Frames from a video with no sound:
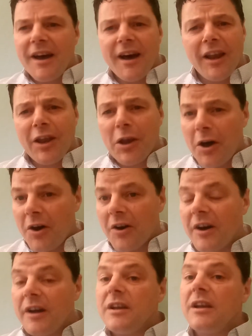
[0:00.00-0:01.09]
a
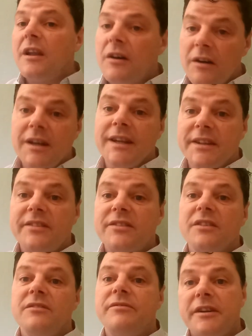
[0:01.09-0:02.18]
long, long
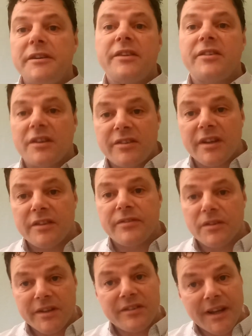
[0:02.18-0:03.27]
list of very
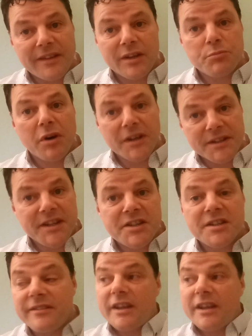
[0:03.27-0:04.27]
successful dyslexic politicians,